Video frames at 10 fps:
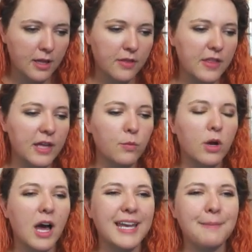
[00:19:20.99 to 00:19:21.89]
Then
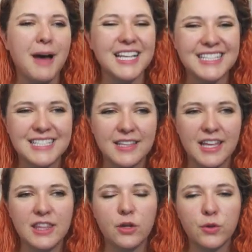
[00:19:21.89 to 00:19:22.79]
wakarimasu.
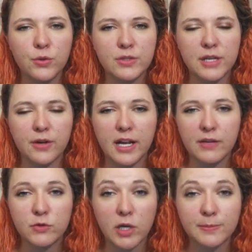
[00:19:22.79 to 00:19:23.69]
Then the U sound kind
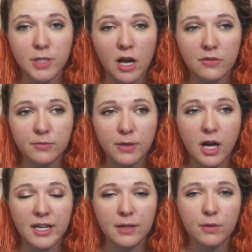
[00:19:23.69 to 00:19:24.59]
of drops off.
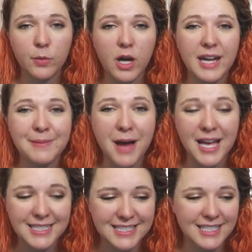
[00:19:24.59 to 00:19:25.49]
Wakarimasu.
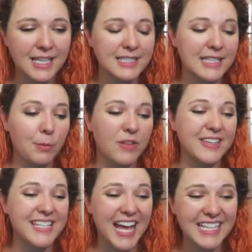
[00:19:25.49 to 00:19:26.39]
Same with
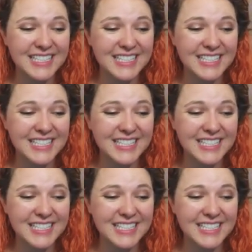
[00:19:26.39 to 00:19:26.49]
des.